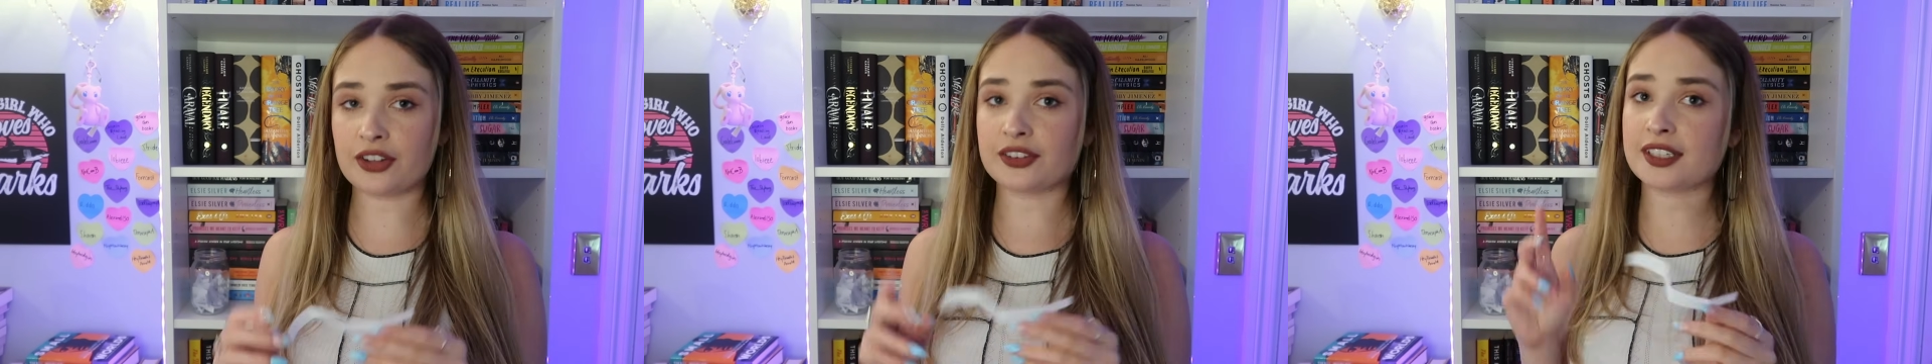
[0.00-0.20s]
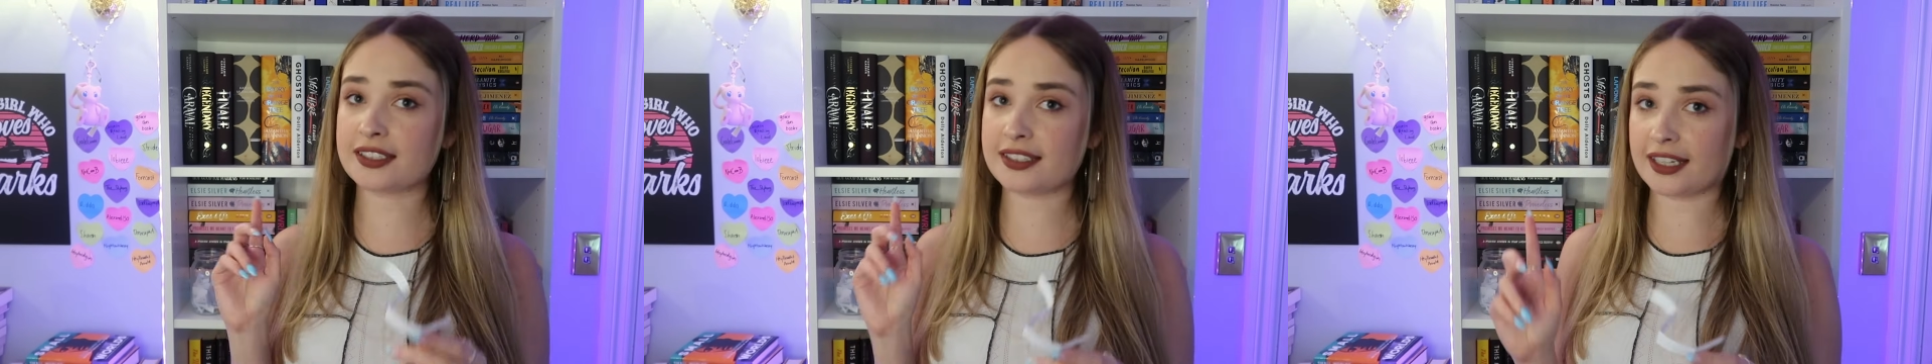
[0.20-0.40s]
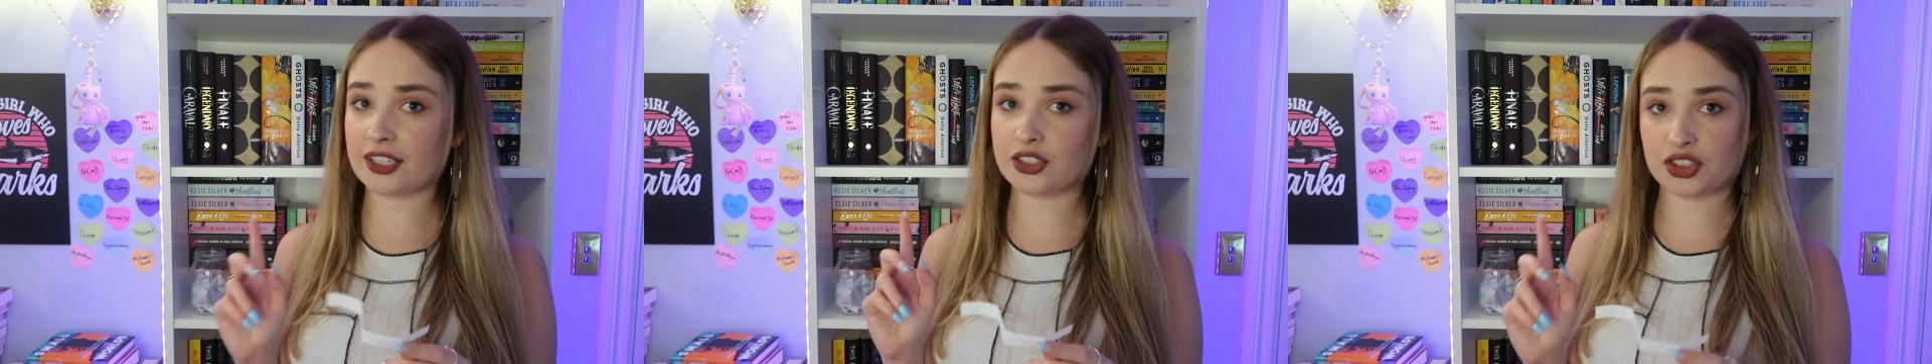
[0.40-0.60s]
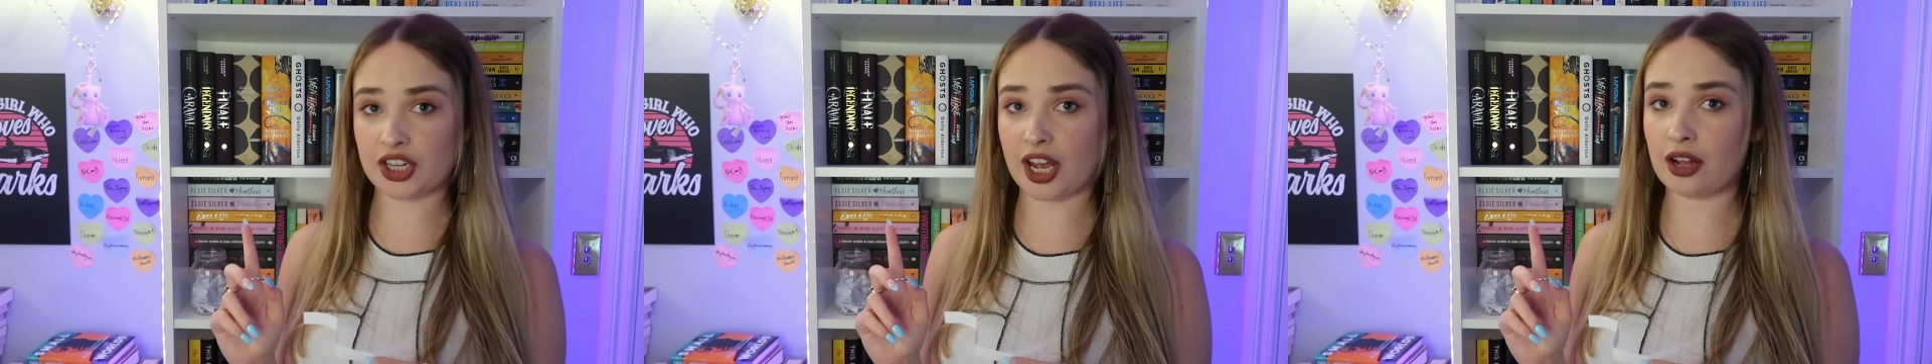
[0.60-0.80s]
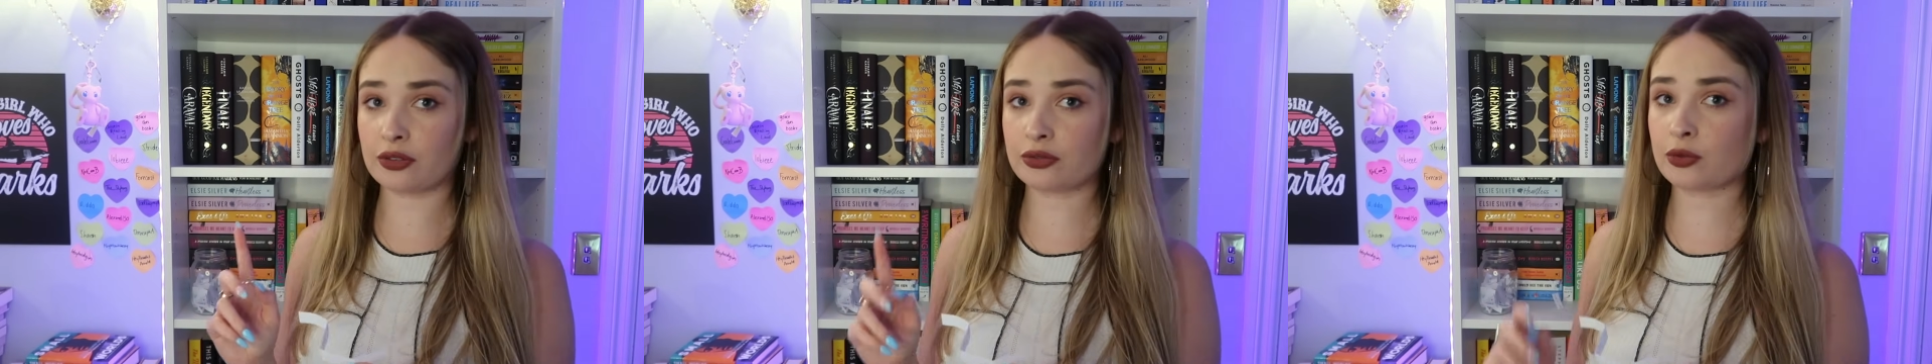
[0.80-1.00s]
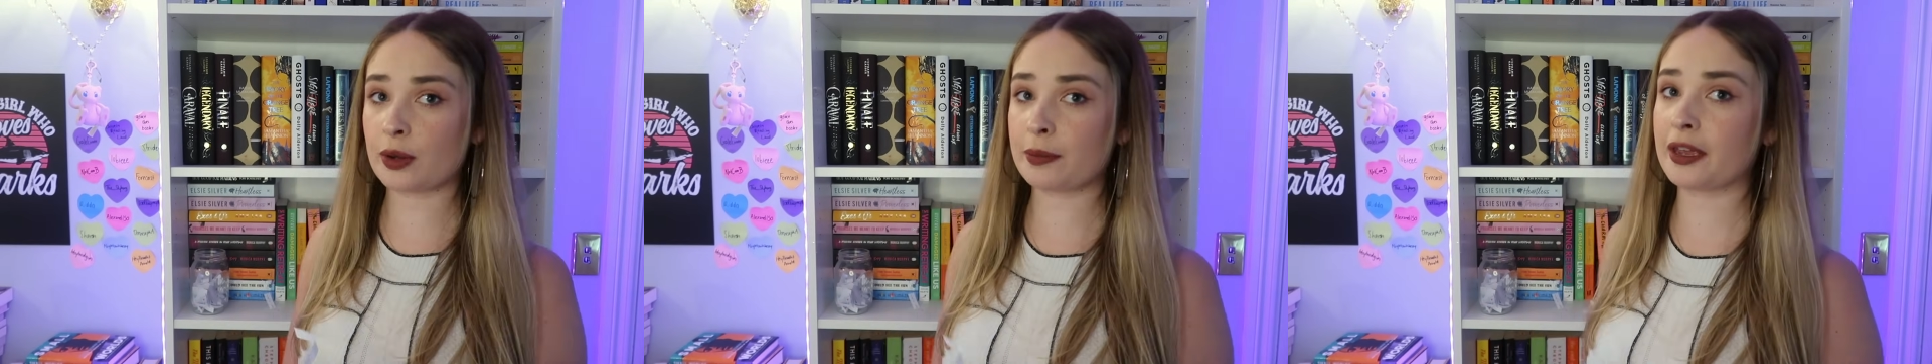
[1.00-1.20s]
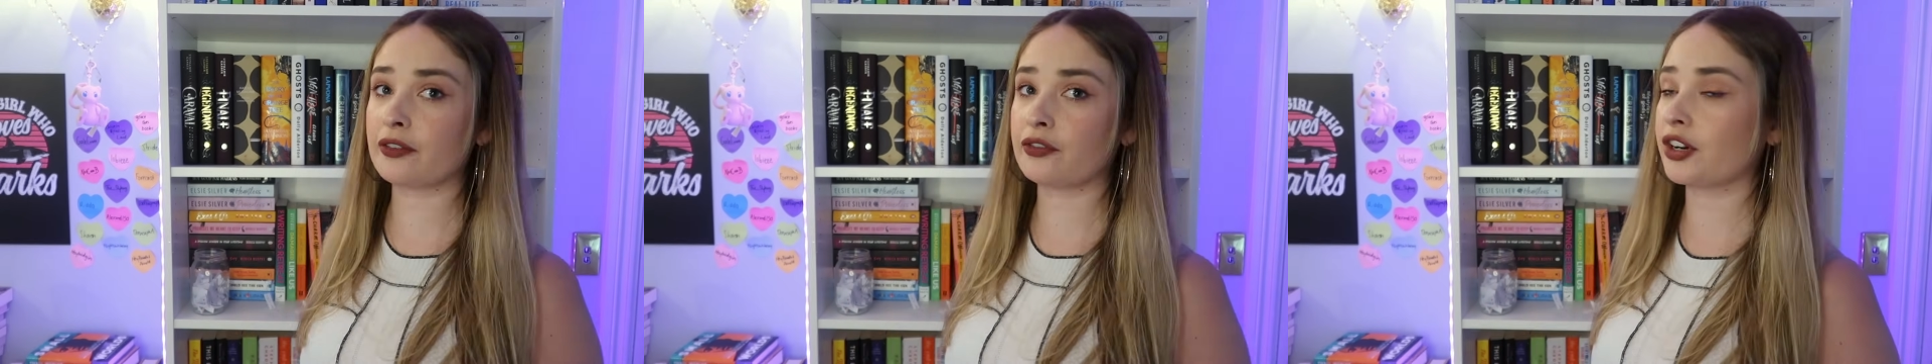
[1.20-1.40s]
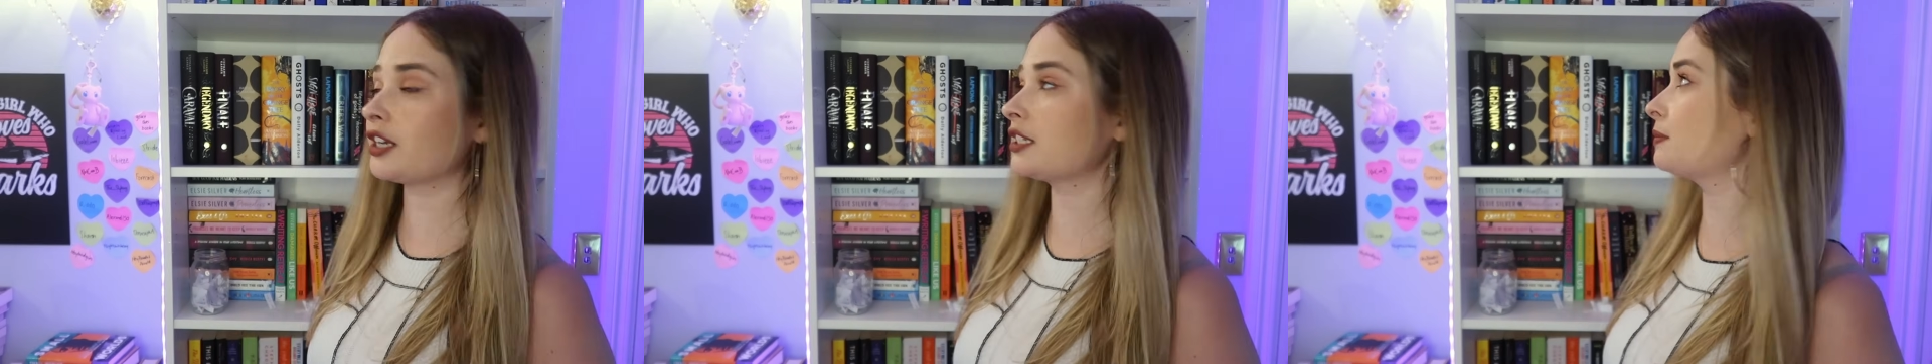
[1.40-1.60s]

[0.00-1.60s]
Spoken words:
on the second shelf. We're being very